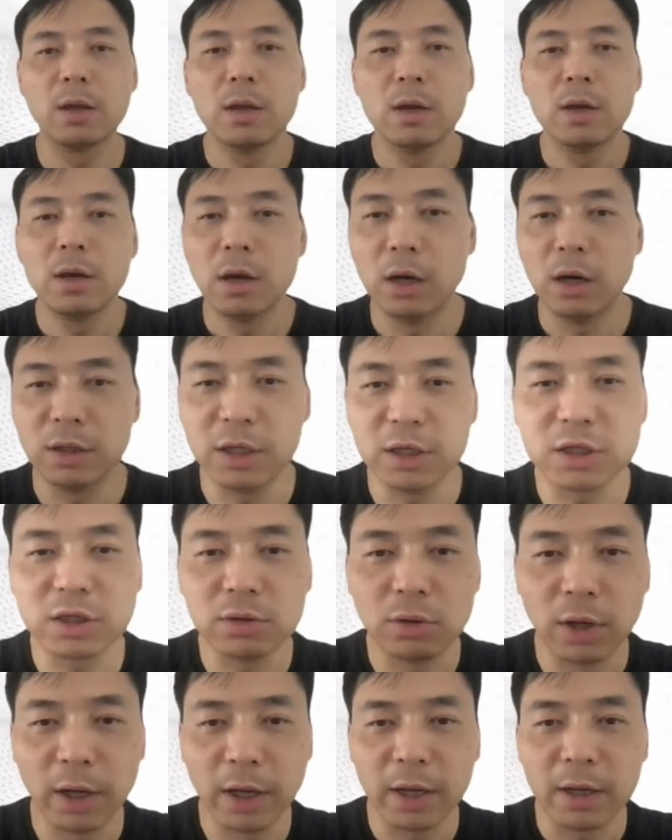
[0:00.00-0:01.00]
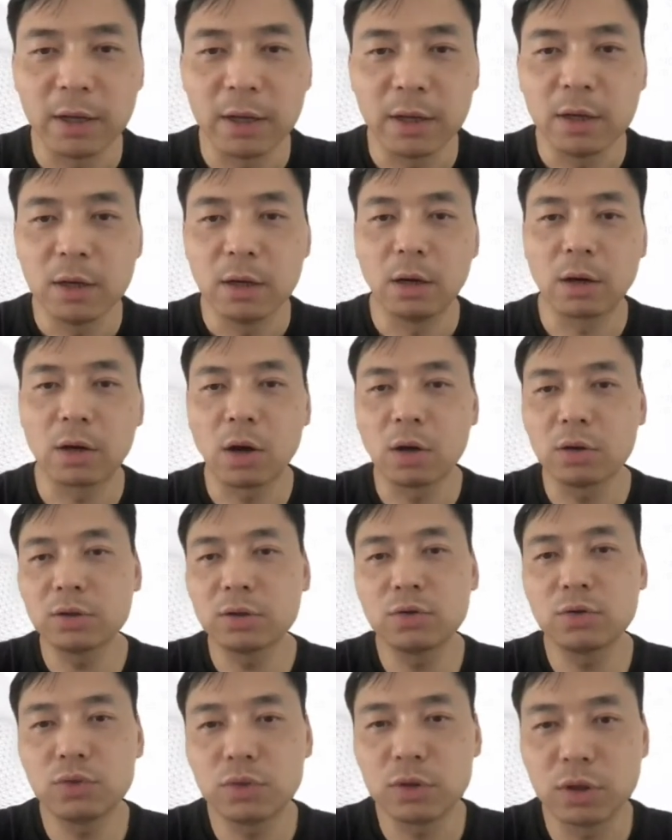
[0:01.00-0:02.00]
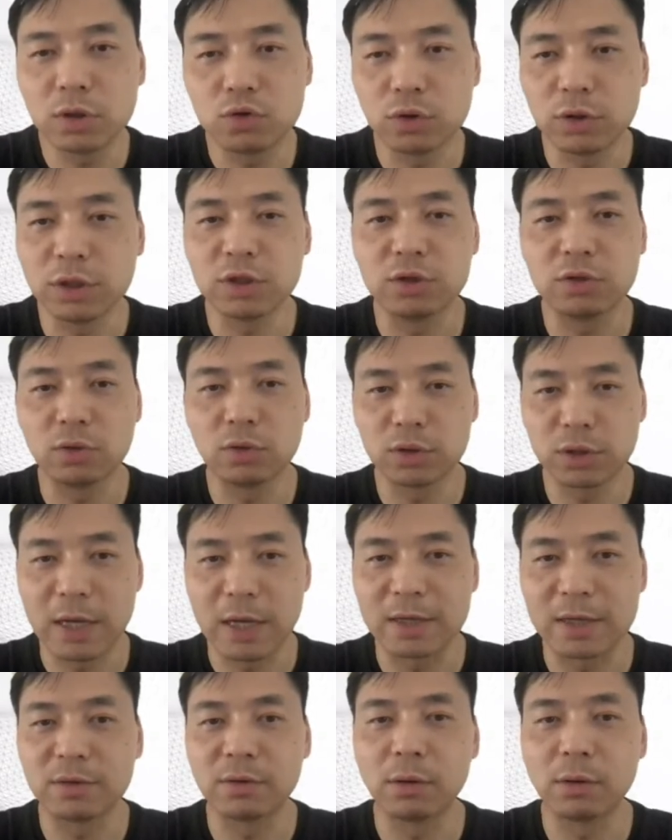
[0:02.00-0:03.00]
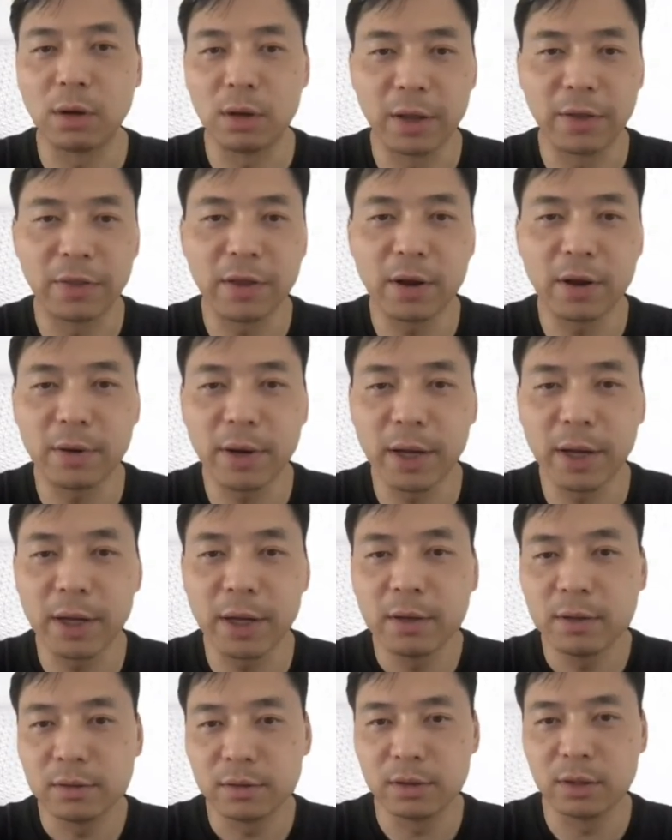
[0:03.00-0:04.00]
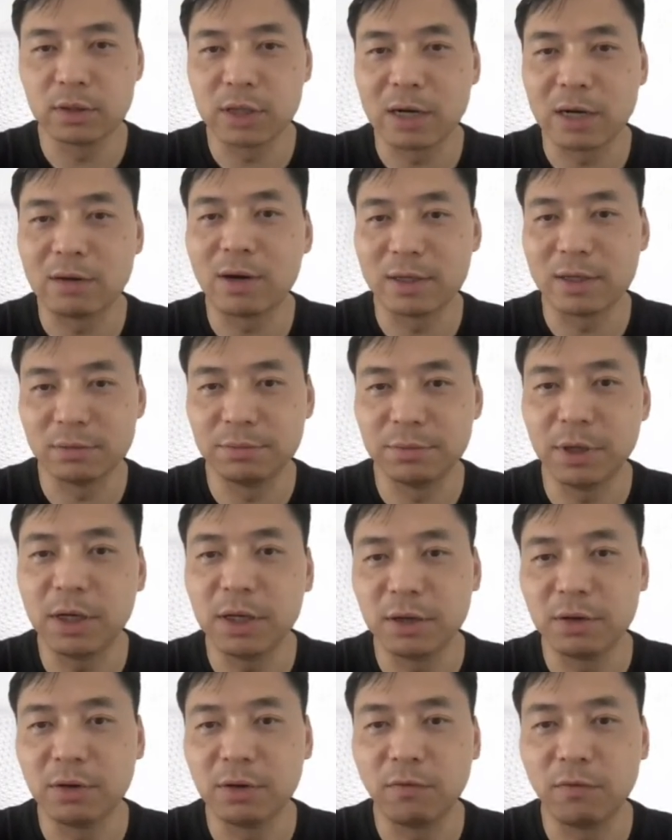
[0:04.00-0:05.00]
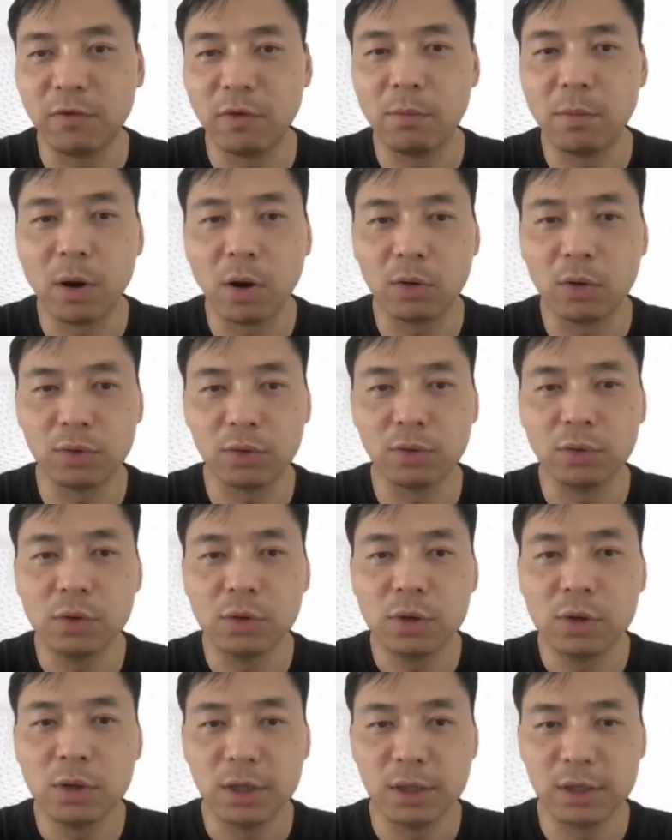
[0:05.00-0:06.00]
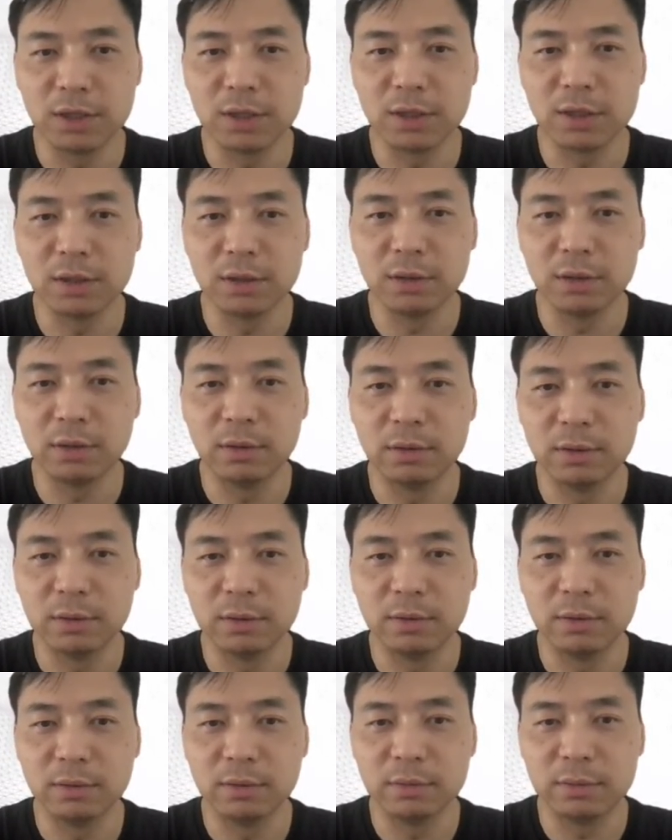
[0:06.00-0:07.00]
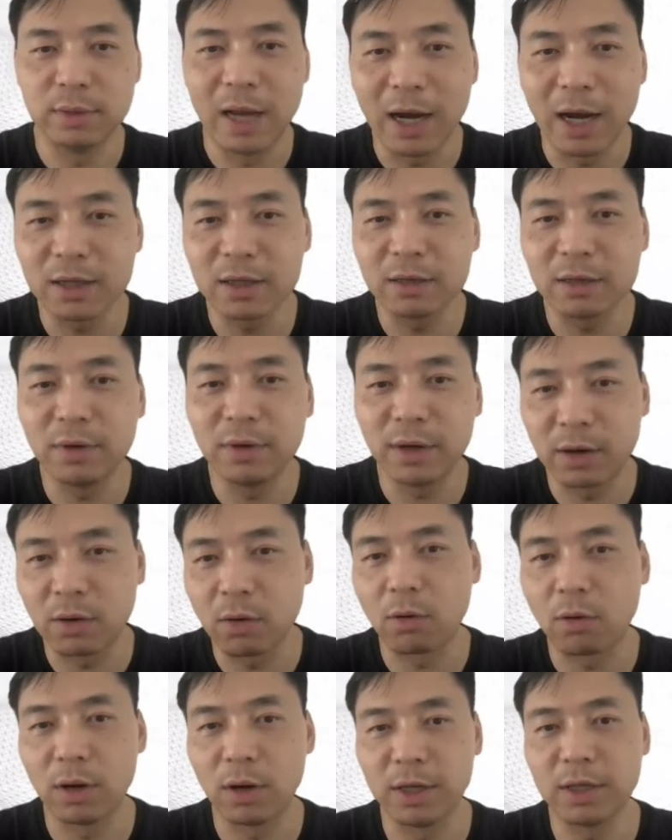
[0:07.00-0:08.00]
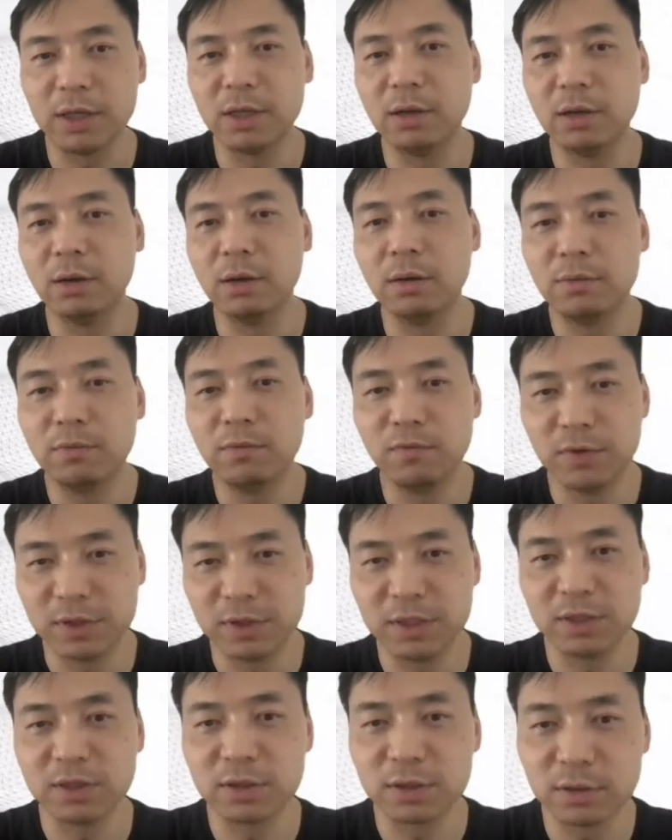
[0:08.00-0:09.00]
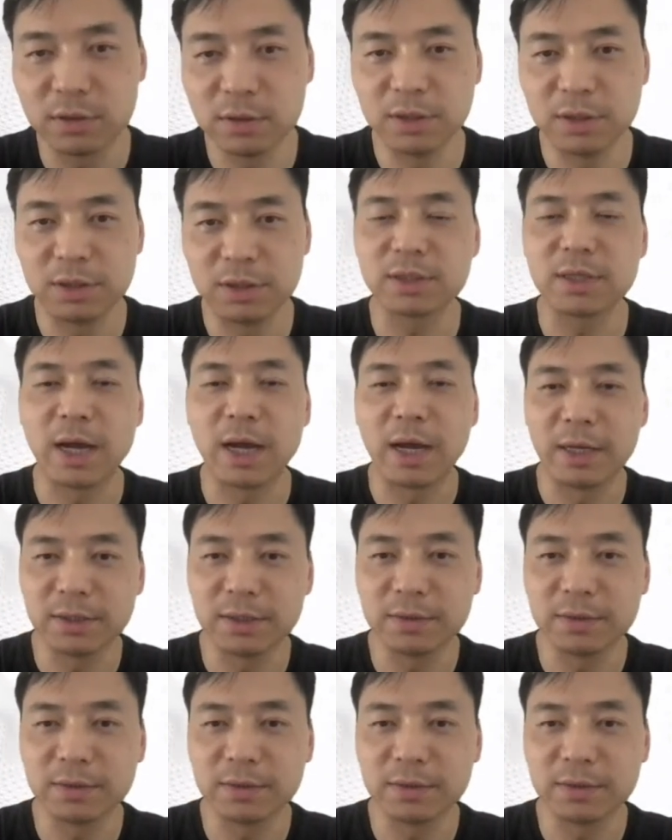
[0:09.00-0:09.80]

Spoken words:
Additionally, according to the traditional statistical learning theory, the generalizability of a model is negatively correlated with its size.